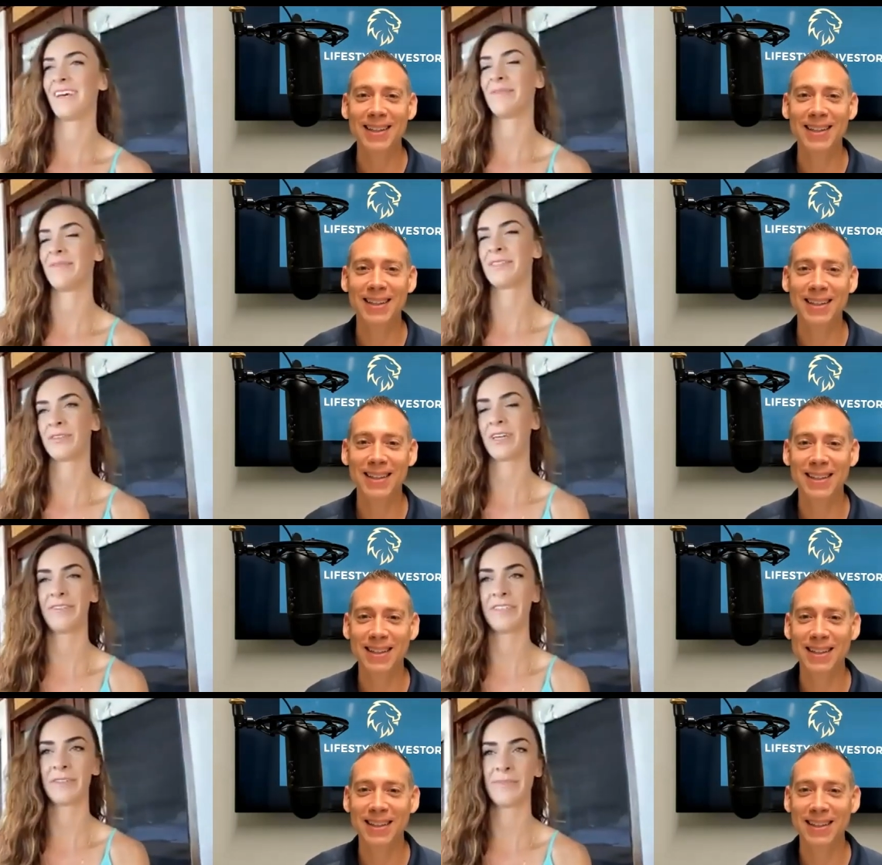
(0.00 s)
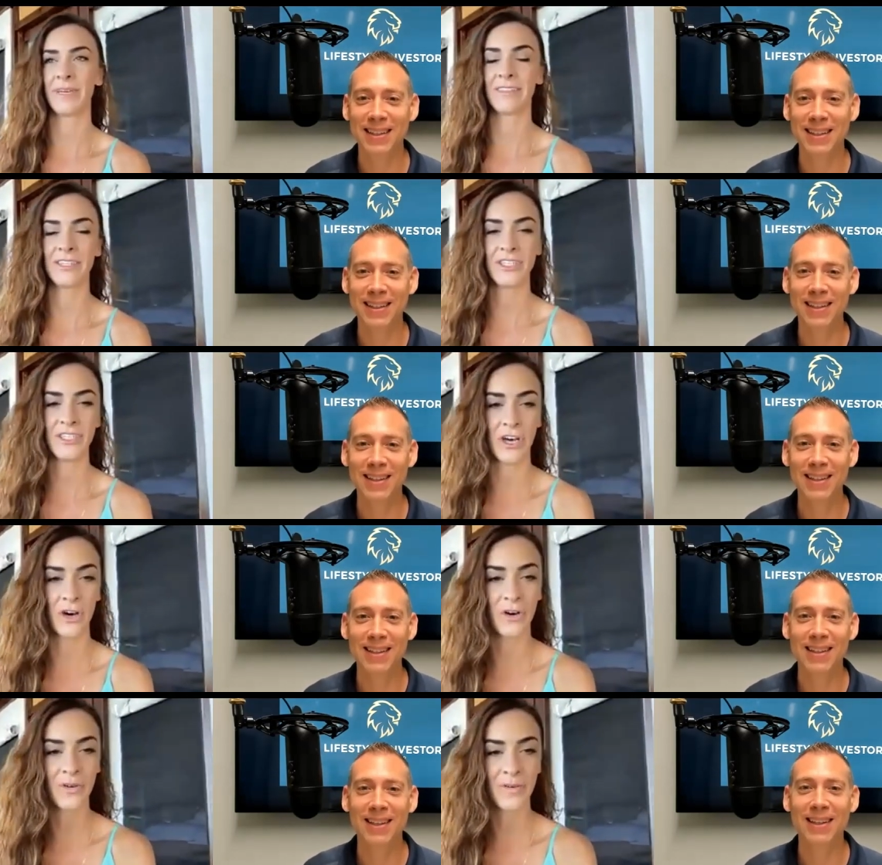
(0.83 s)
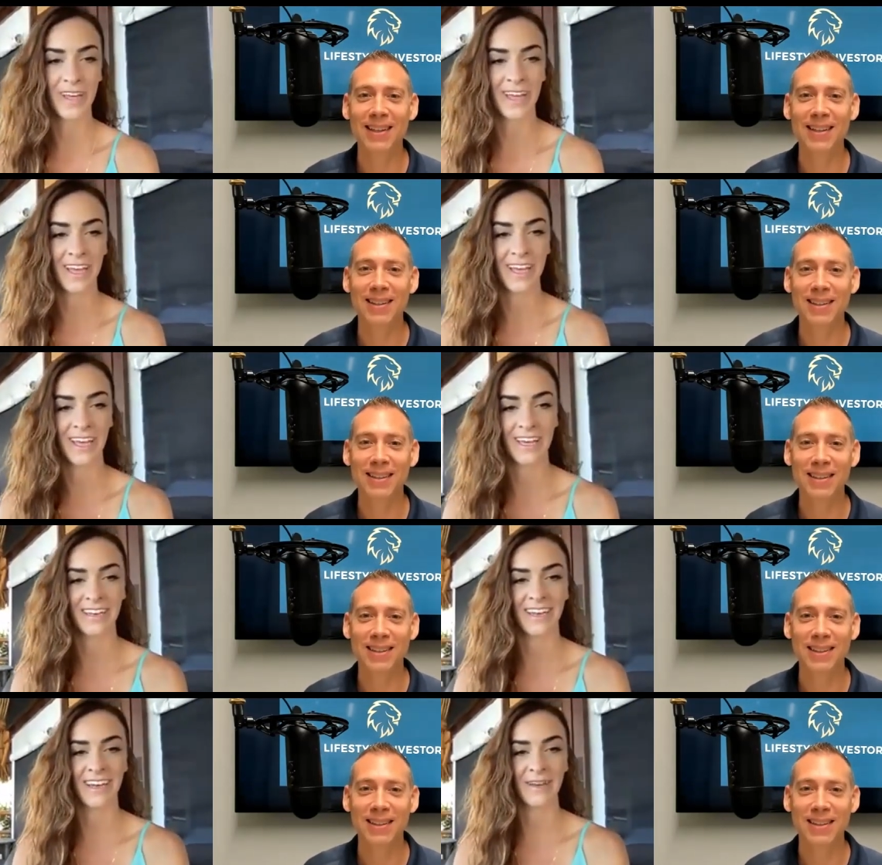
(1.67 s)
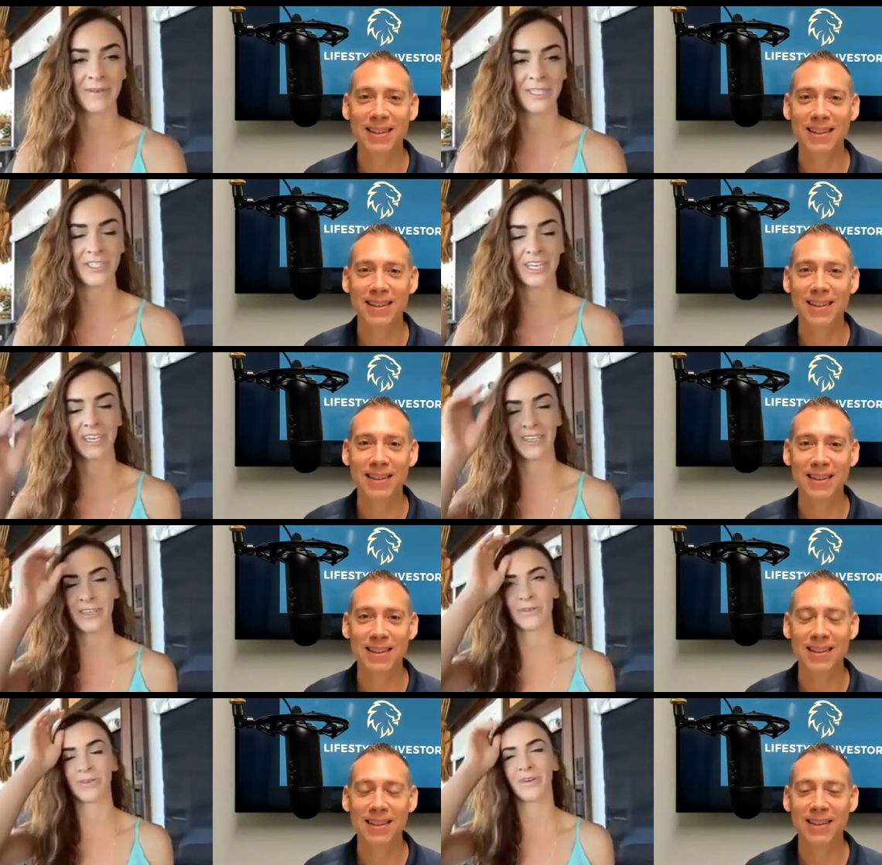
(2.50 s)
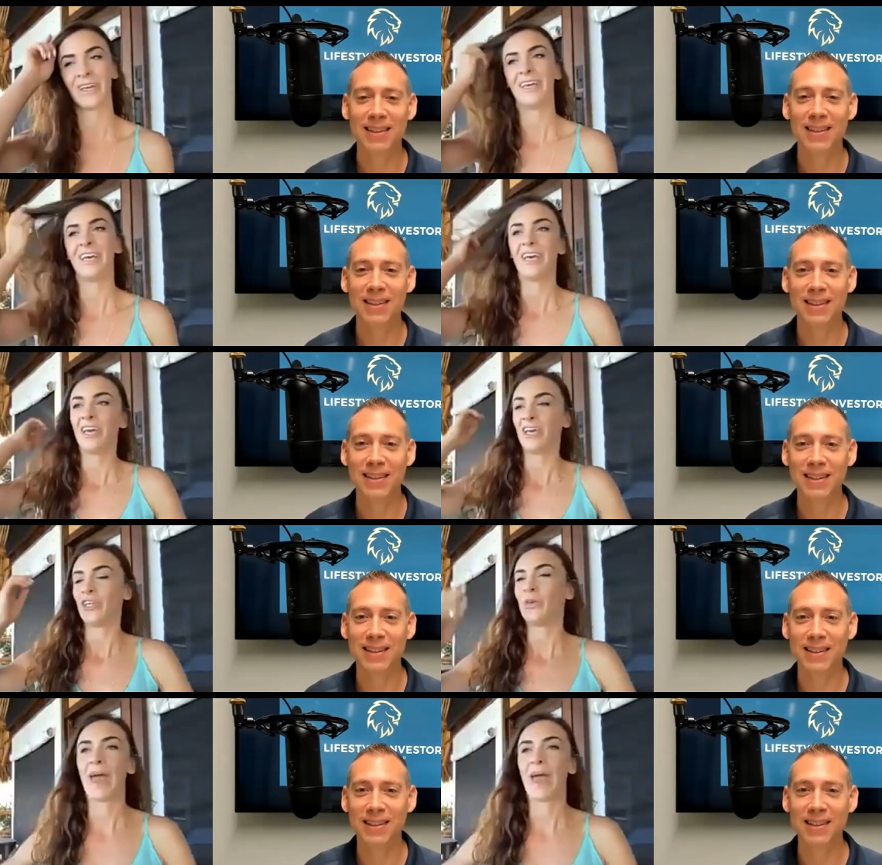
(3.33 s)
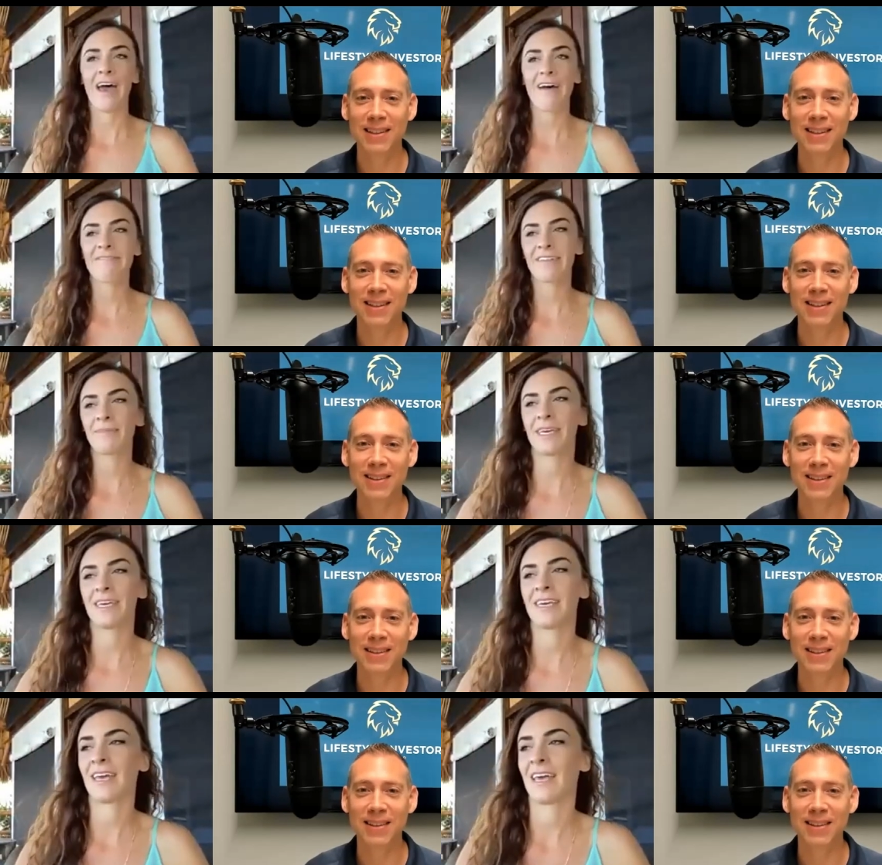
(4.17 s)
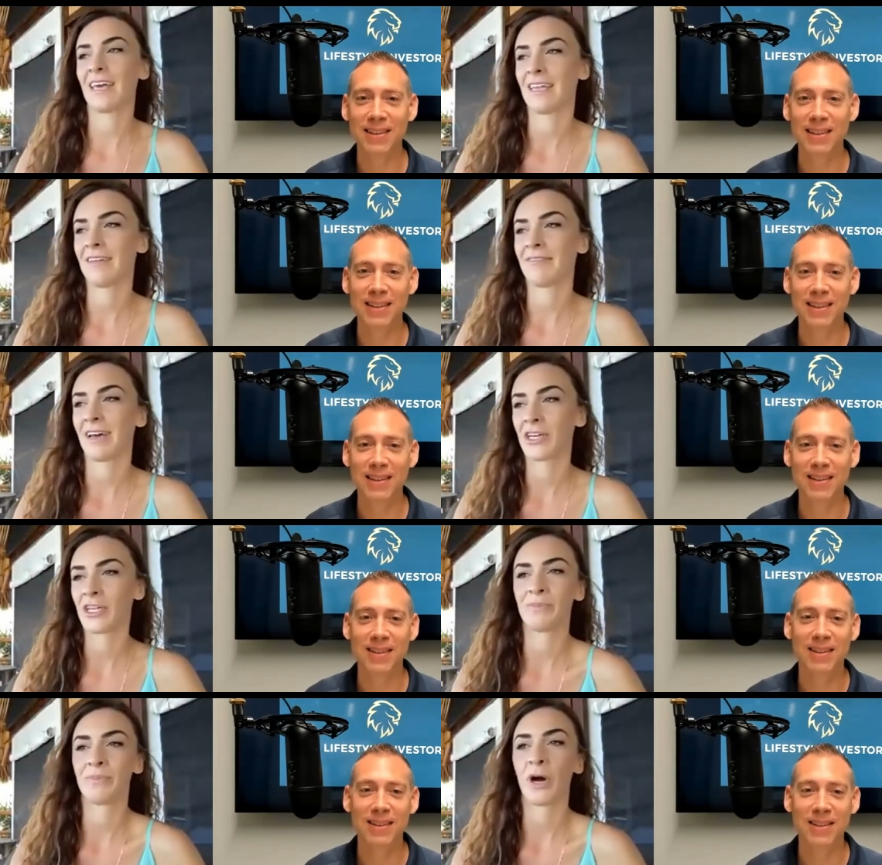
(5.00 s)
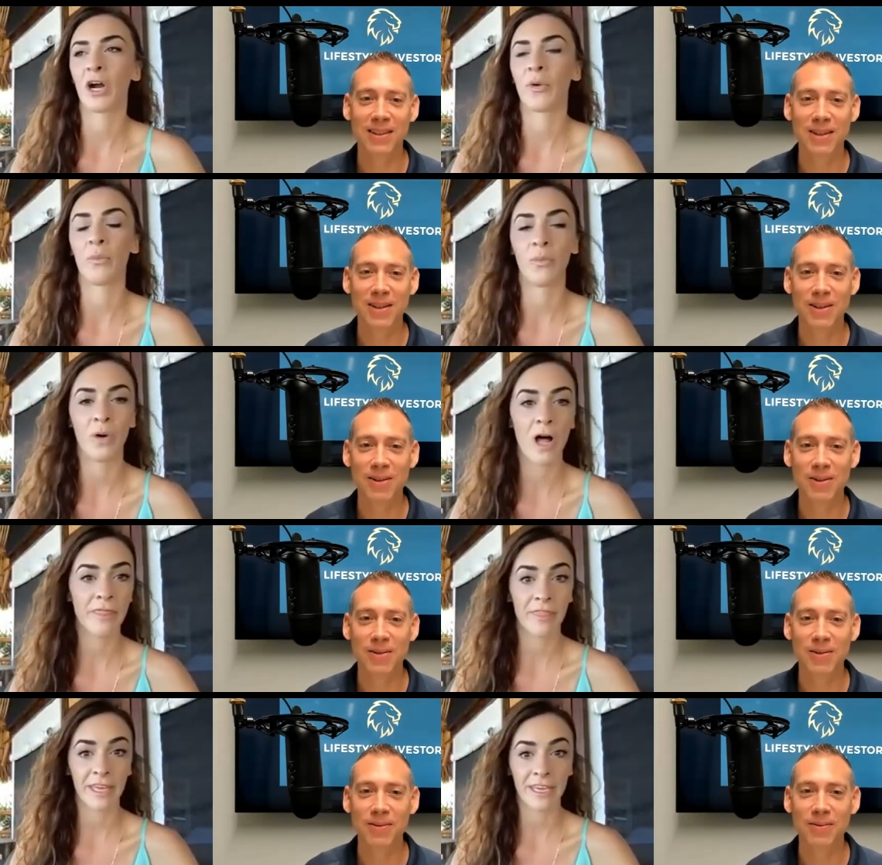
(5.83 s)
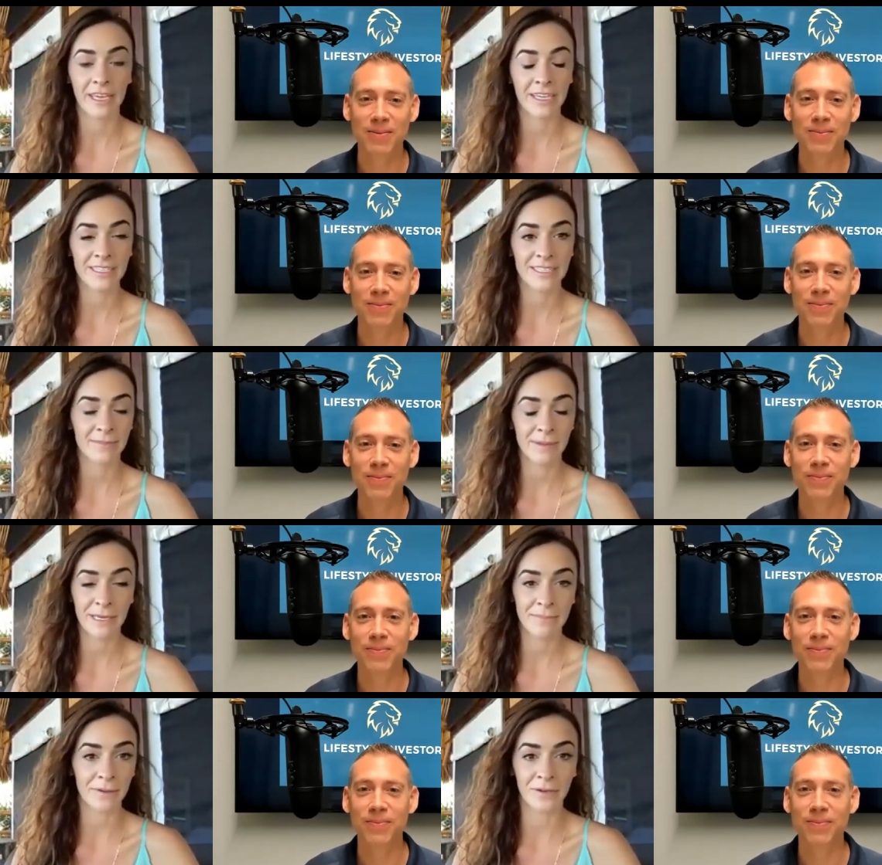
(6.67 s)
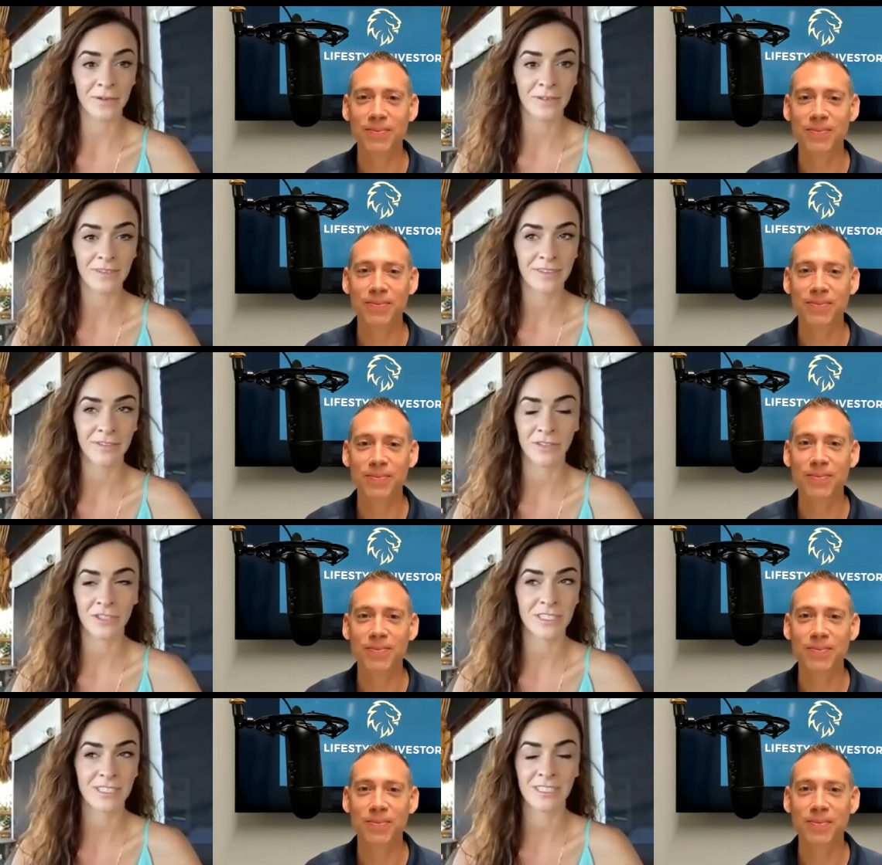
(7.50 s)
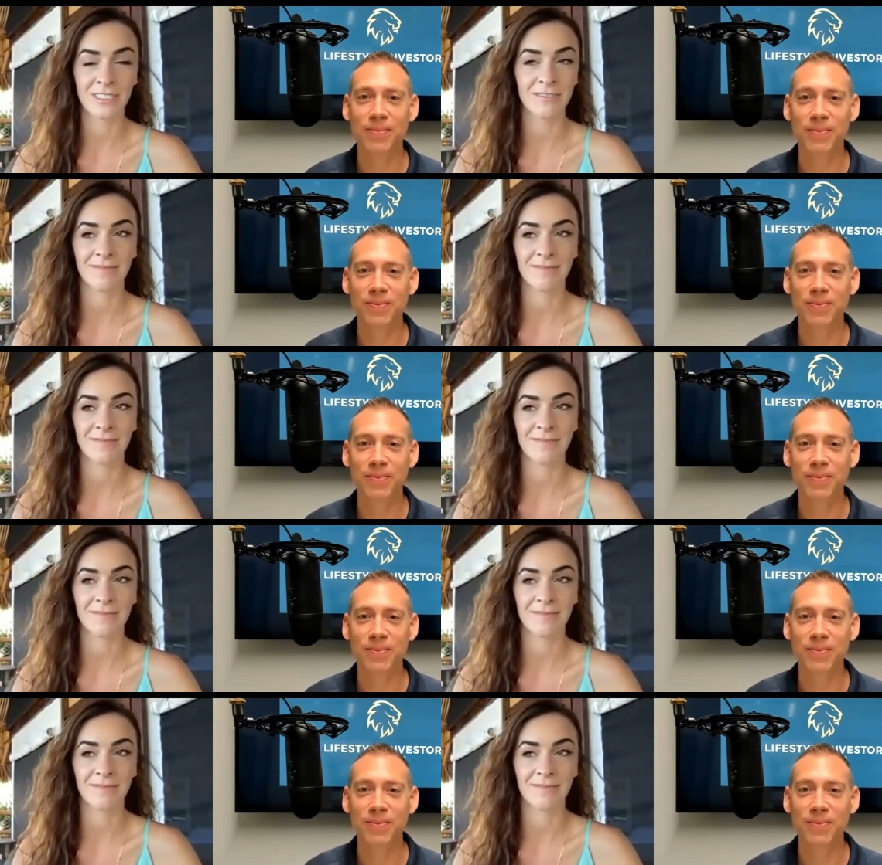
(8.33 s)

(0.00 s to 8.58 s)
Speaker 1: I'm so grateful to be on the show, and I appreciate you you having me. And if I could impart one thing to people, if you just